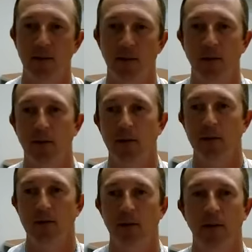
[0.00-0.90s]
If
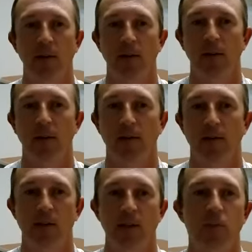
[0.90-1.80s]
there's
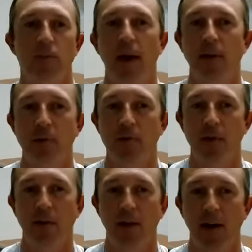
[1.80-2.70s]
6 bedrooms
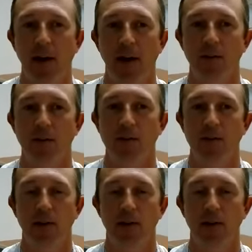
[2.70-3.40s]
on the house